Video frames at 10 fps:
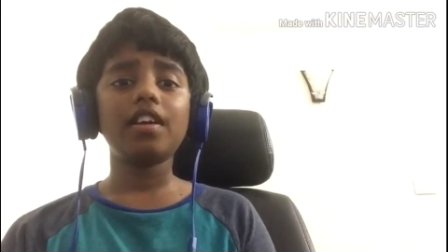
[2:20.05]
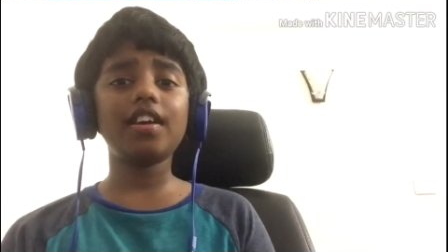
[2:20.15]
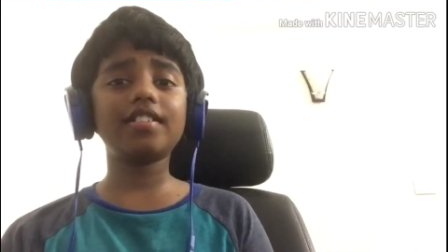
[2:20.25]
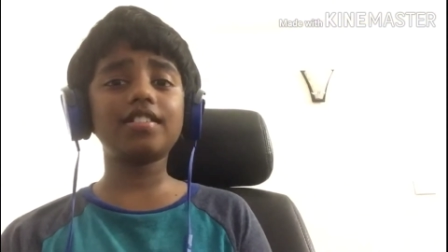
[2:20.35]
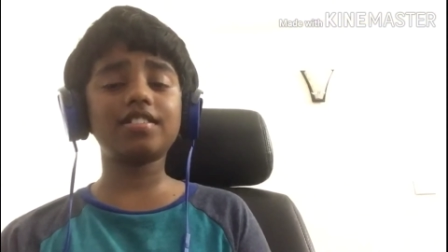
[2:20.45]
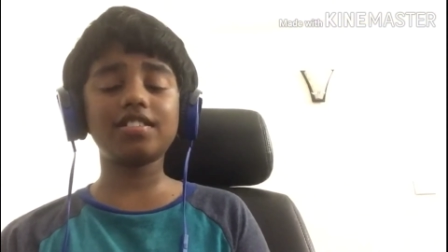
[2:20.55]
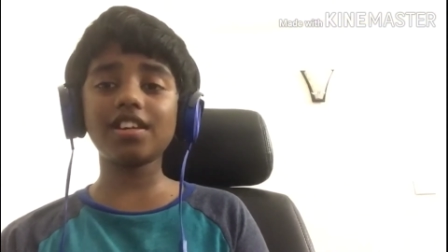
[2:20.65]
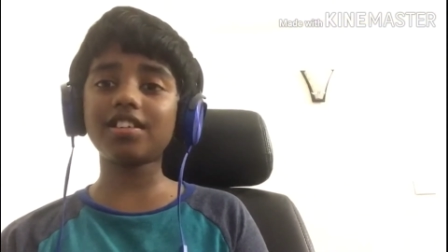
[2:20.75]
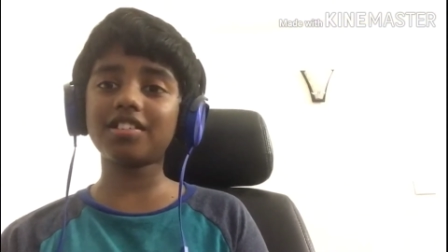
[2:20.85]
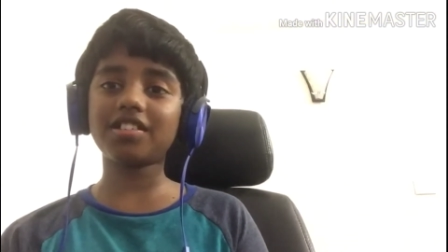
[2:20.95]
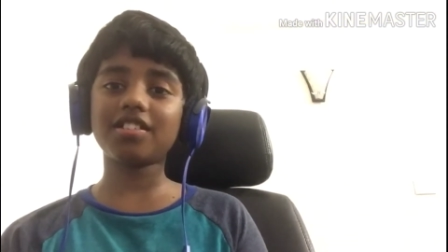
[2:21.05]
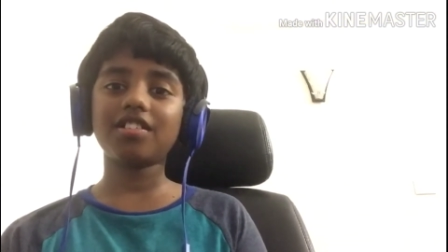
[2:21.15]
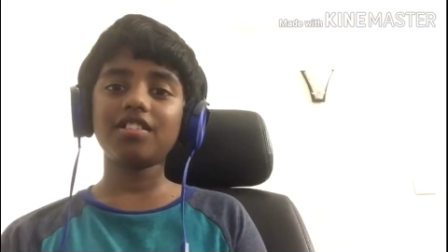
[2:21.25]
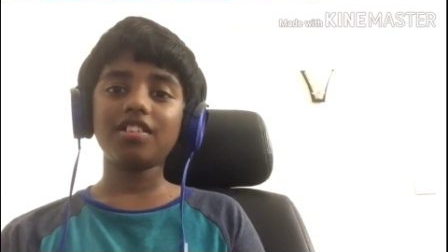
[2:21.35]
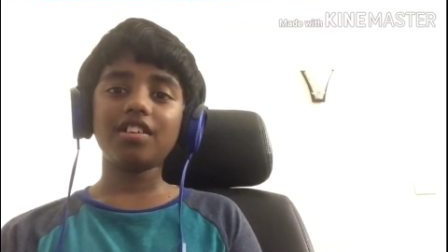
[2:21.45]
It's just
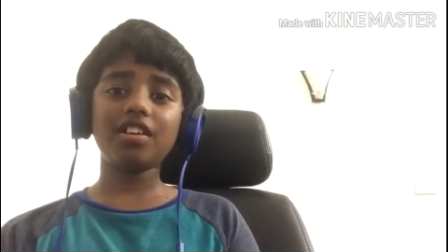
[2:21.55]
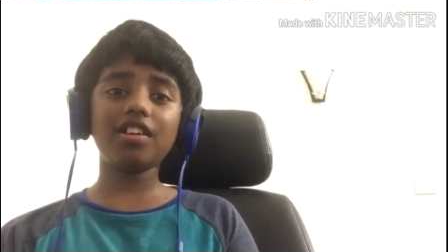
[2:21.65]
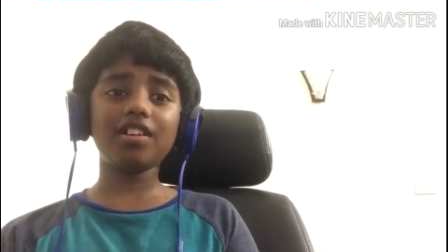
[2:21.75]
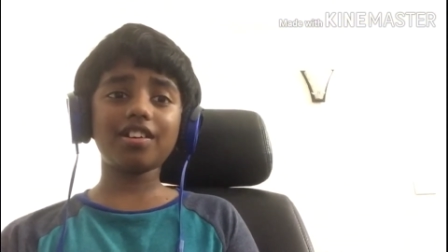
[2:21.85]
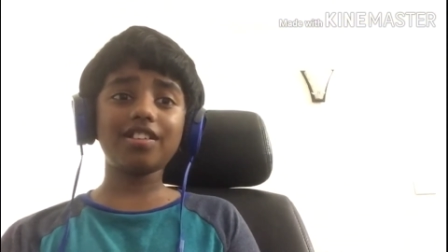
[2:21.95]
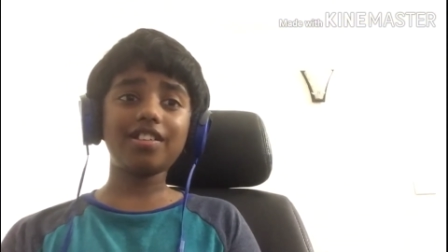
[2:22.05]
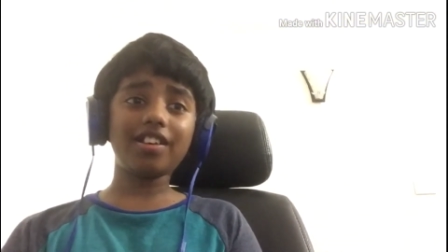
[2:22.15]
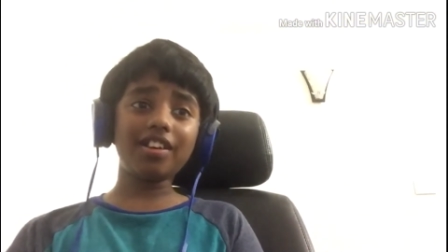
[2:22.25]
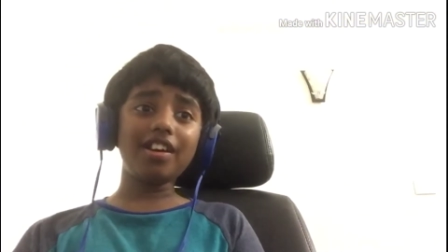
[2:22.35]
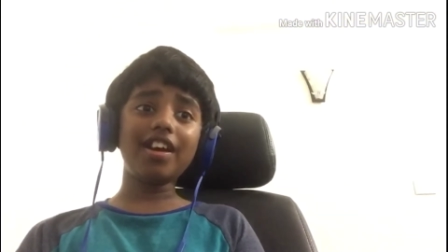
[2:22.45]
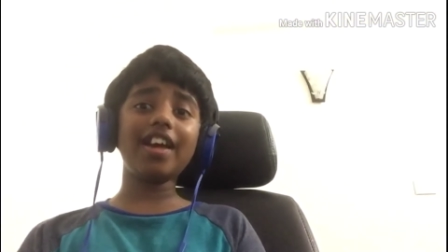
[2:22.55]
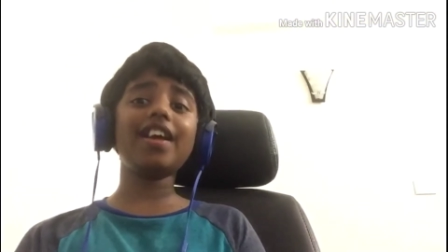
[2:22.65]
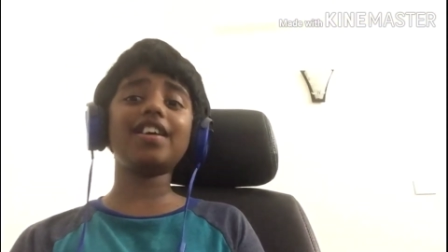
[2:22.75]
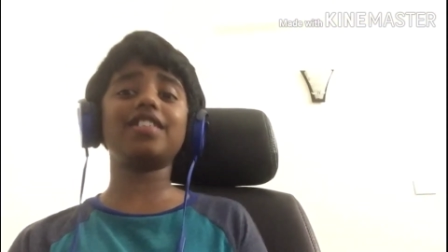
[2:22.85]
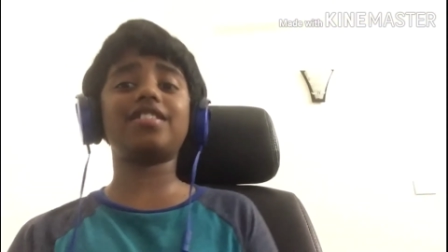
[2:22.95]
a
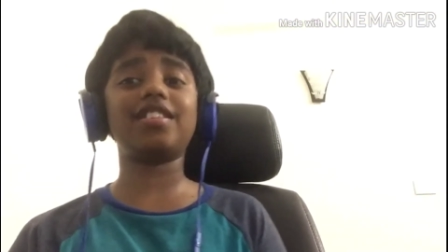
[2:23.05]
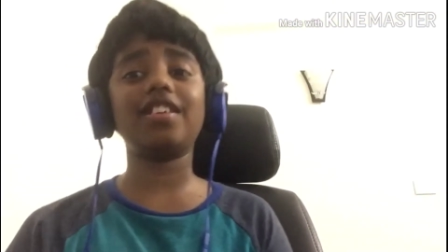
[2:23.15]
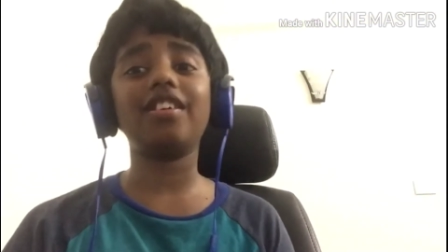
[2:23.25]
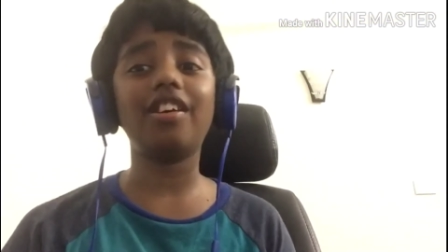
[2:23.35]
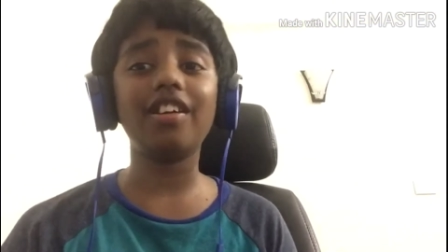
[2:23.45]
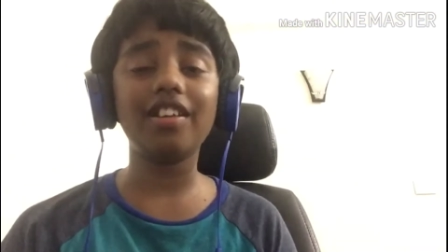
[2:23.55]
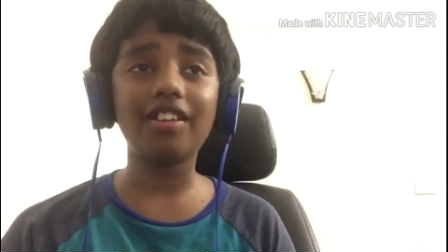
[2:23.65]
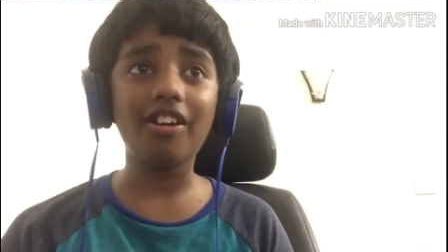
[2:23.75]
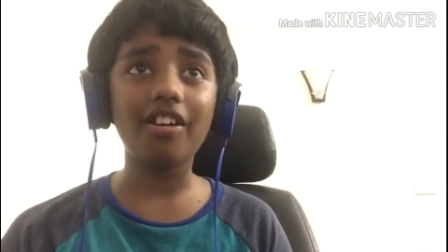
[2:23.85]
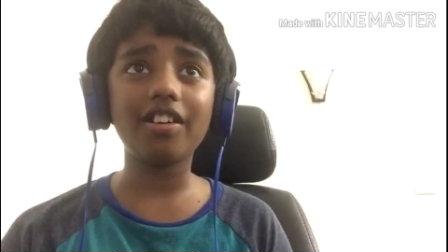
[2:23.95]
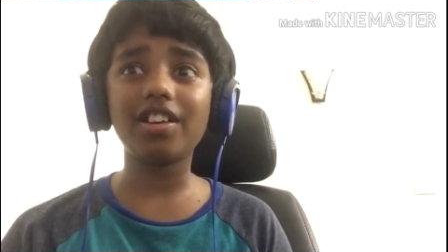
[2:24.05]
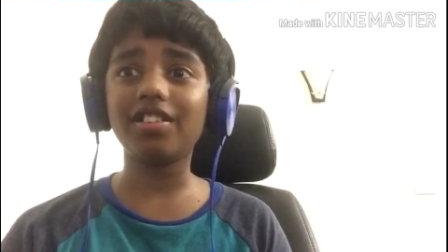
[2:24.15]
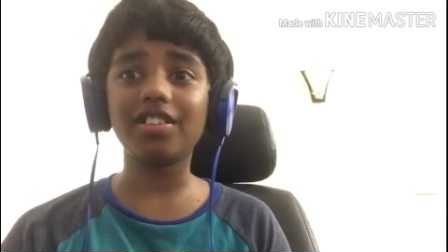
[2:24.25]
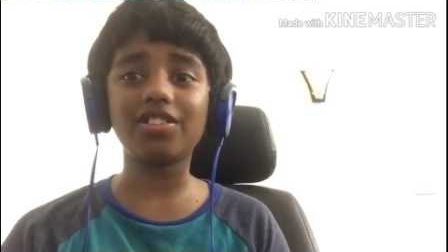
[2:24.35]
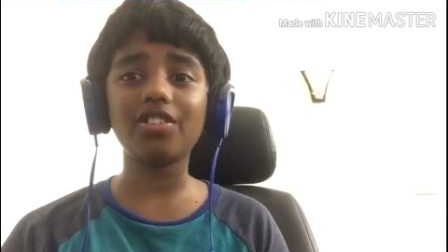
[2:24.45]
crazy
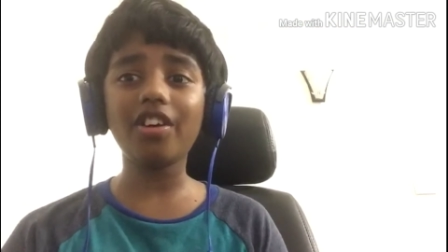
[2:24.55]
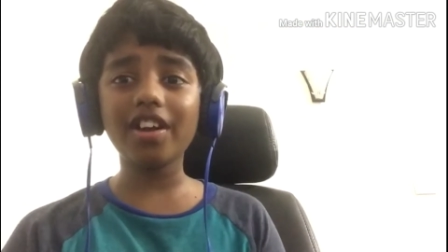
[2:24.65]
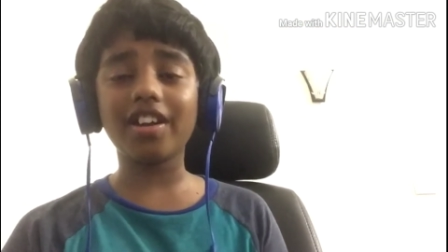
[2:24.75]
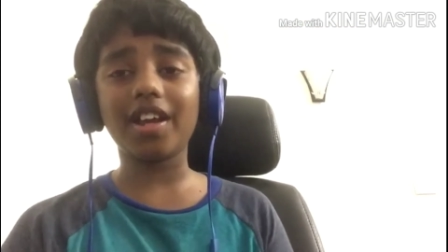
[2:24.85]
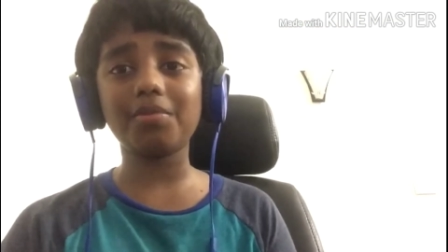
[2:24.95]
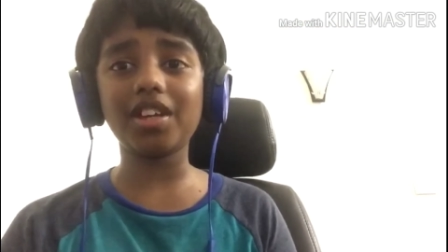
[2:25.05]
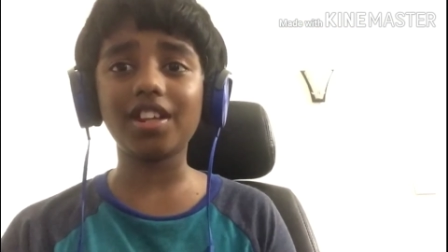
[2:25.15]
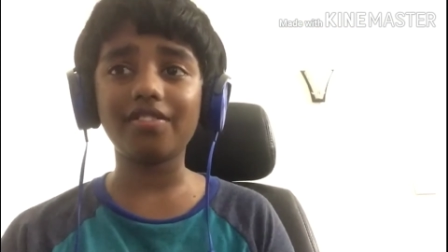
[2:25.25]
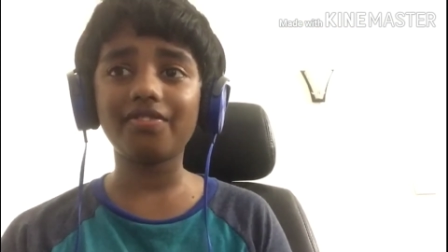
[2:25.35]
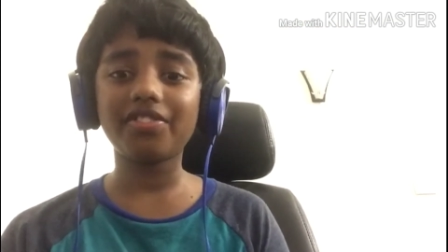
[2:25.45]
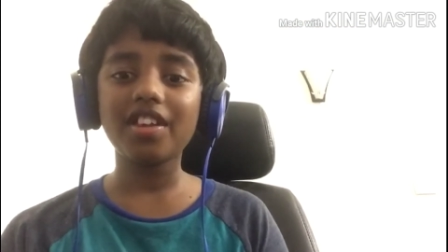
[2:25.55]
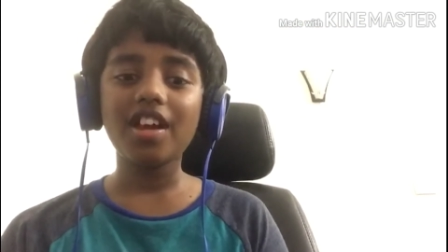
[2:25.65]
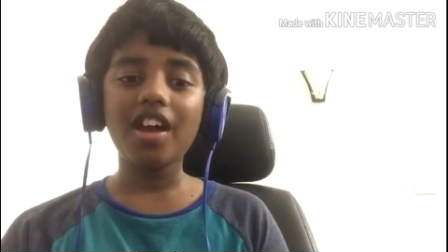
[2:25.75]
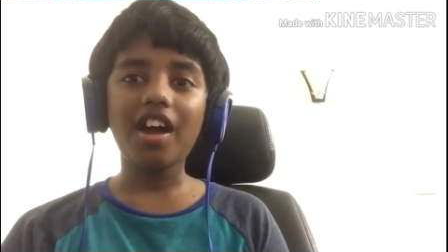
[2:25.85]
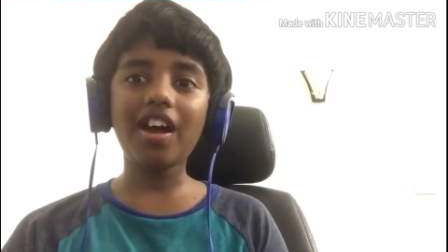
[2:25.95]
disorder. I mean,
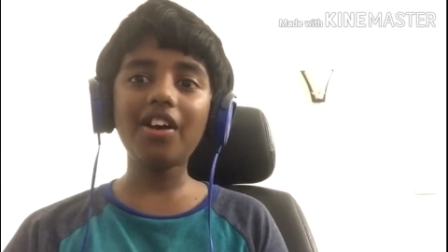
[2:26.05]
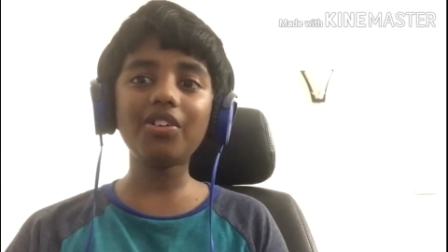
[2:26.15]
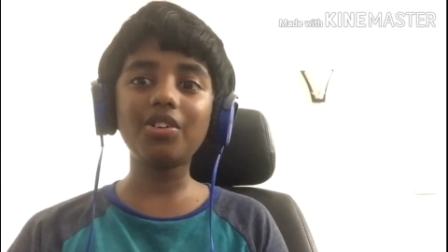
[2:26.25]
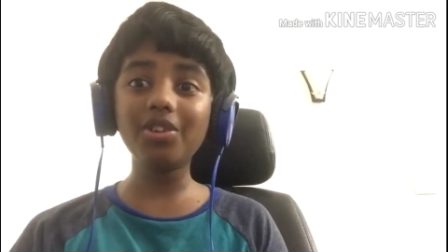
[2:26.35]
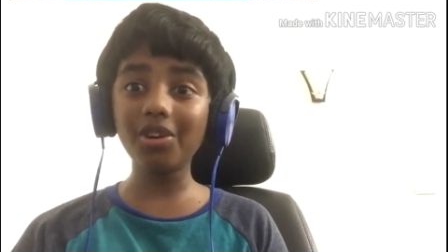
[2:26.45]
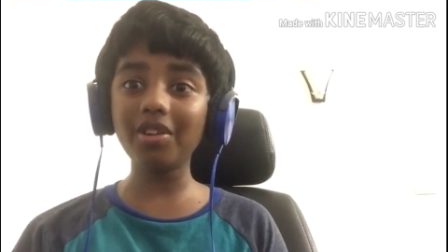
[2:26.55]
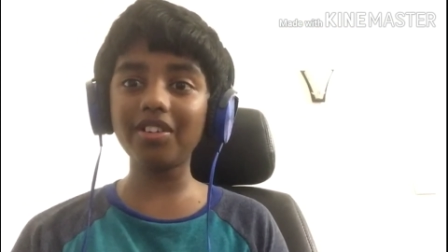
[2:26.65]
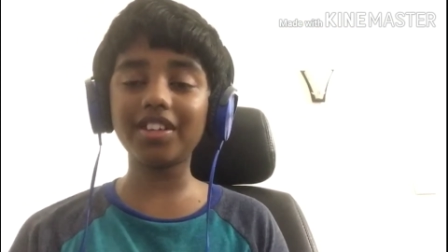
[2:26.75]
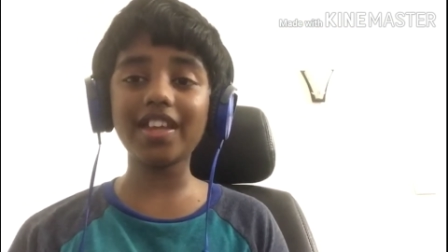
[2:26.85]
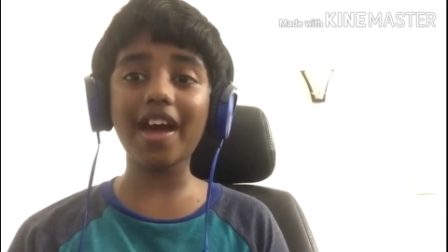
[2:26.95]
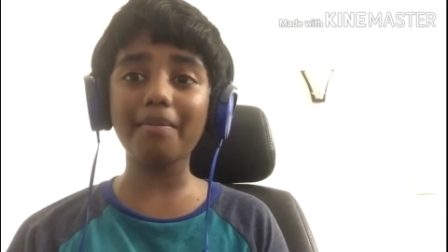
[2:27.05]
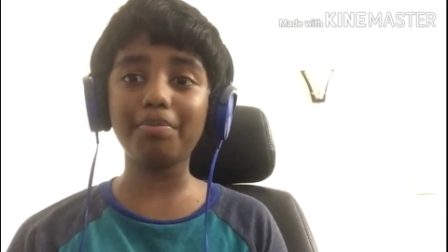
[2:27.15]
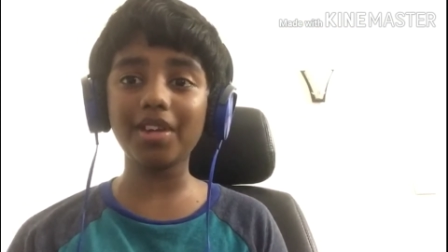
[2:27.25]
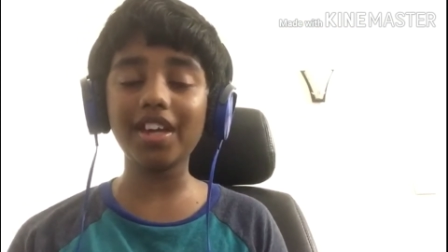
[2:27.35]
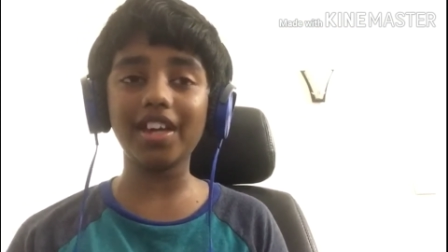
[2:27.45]
how cool would that
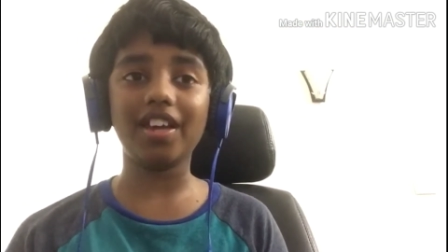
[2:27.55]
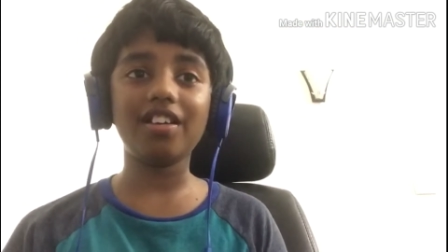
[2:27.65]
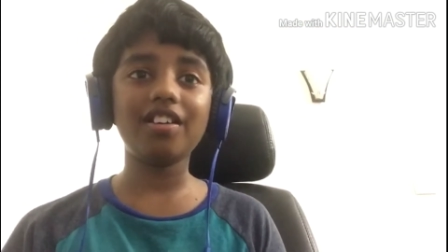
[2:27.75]
be?